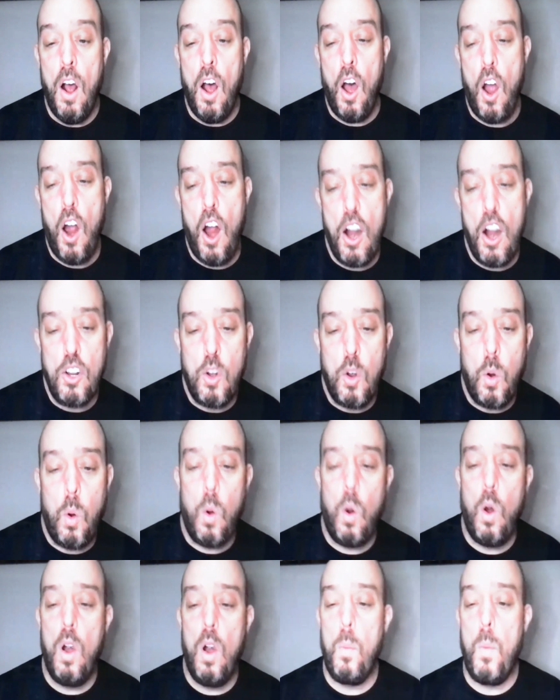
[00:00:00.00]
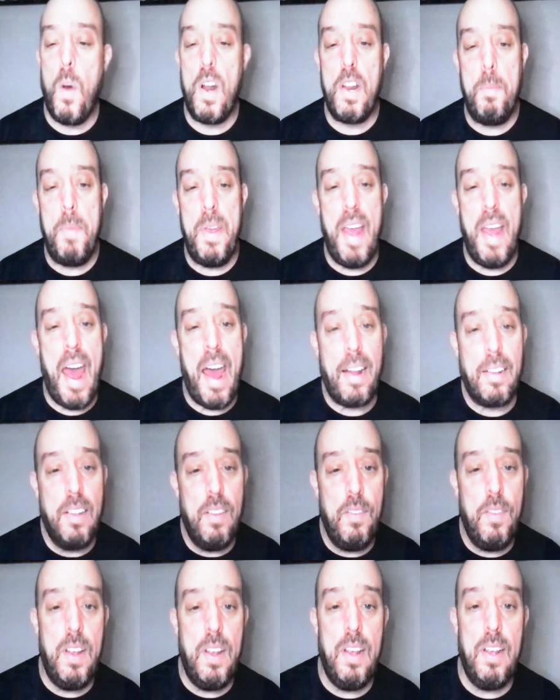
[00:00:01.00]
hardcore wannabe
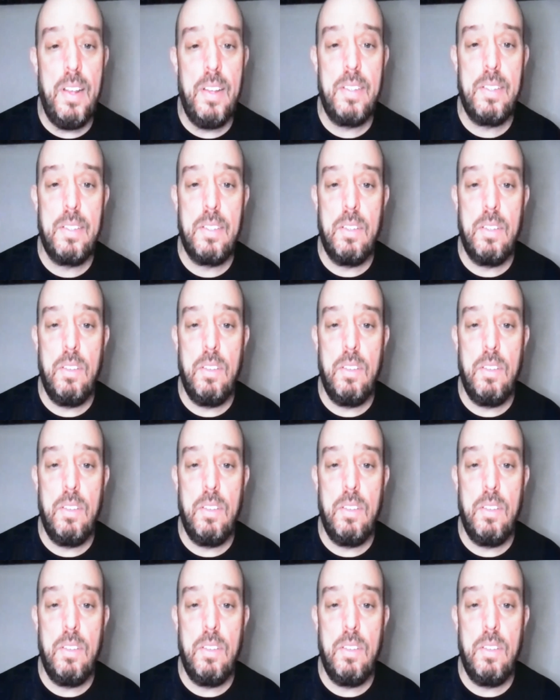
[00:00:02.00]
activist.